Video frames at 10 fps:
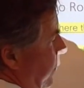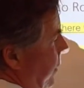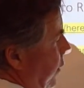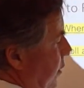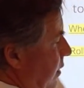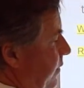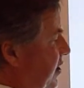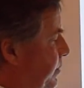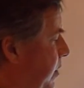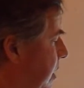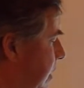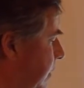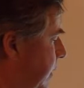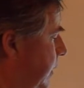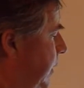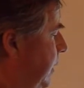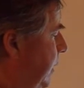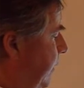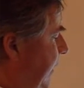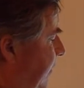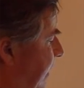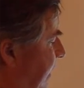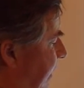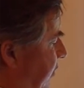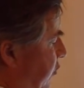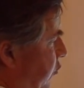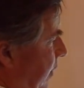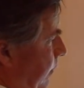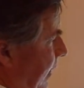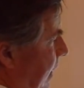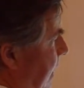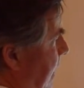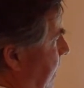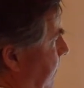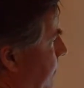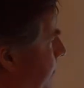for the curve is small, these can get extremely high.